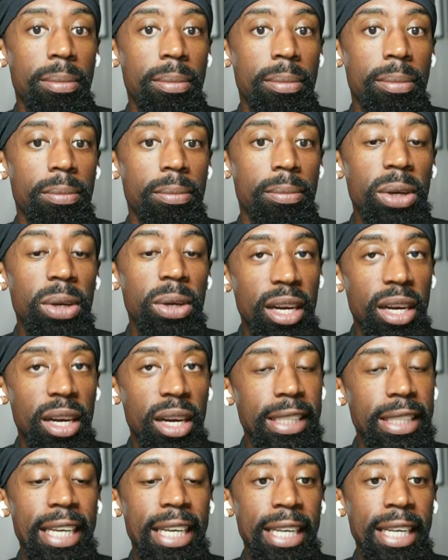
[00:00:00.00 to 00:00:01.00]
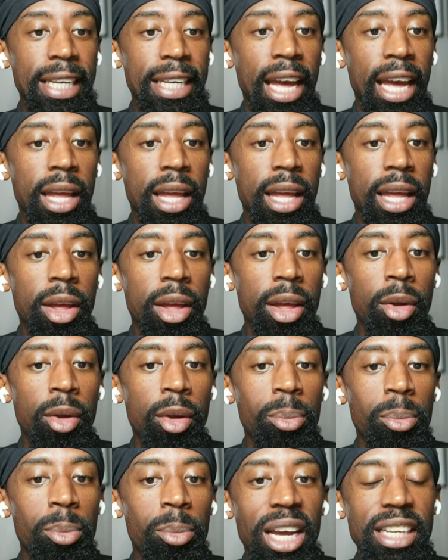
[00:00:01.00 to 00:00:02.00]
We understand that. But
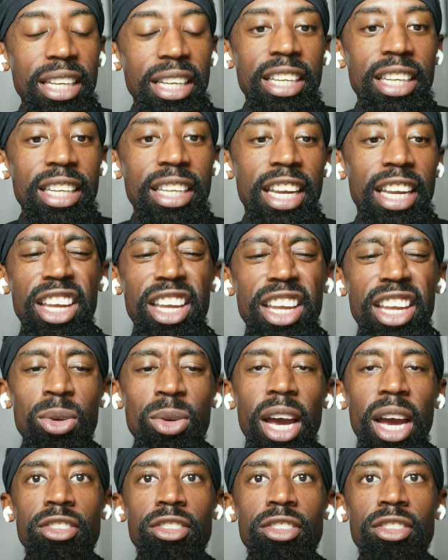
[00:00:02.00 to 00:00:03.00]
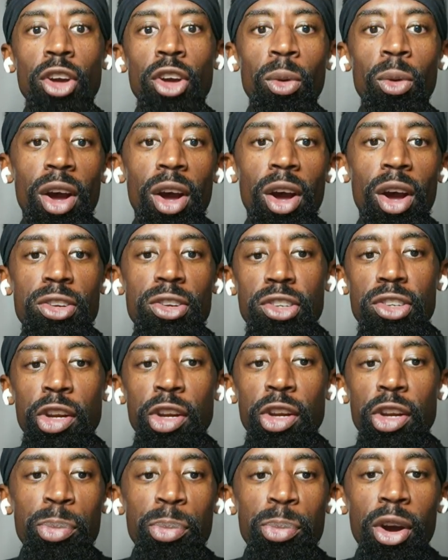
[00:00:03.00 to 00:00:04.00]
at the end of the day, you guys don't understand the
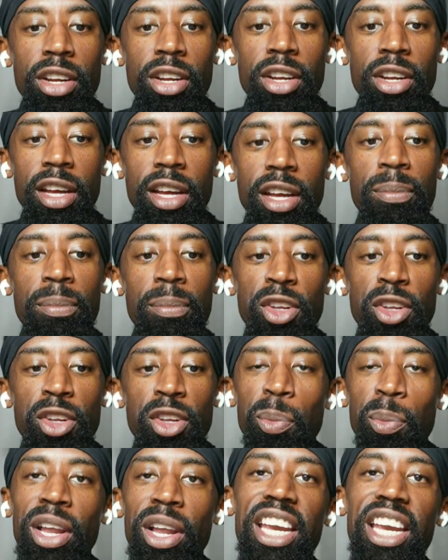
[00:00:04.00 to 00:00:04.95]
part that comes into play.